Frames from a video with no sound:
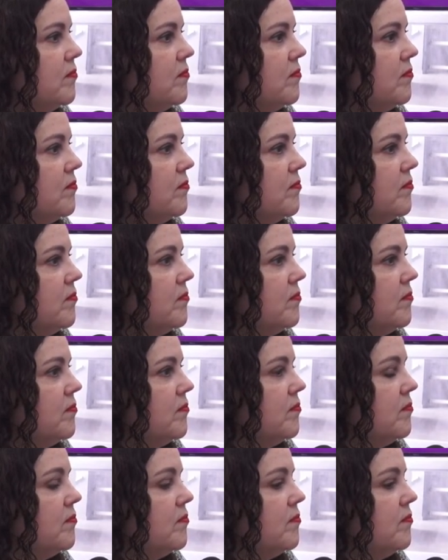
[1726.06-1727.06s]

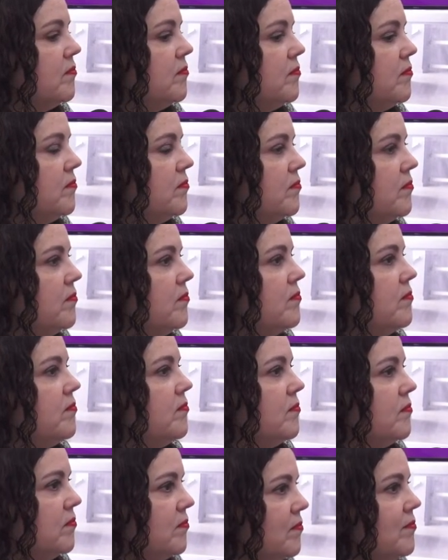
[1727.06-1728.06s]

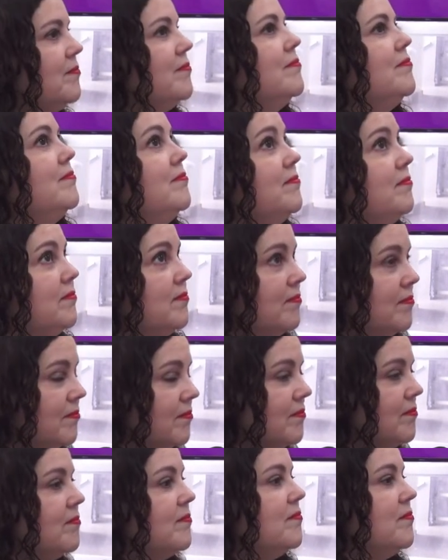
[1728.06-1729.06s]

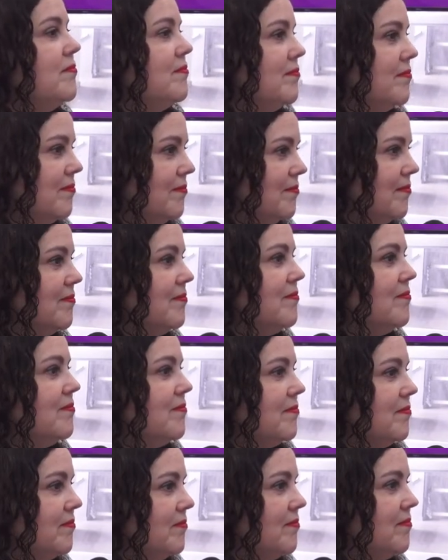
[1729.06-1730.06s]

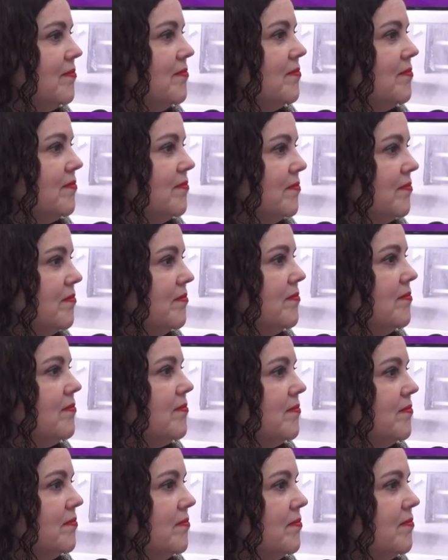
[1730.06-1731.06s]

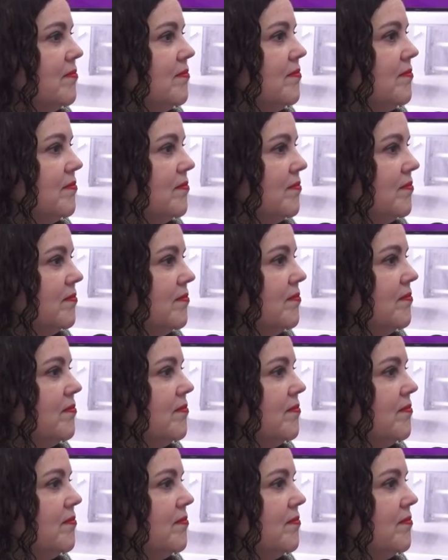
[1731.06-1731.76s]
(not speaking)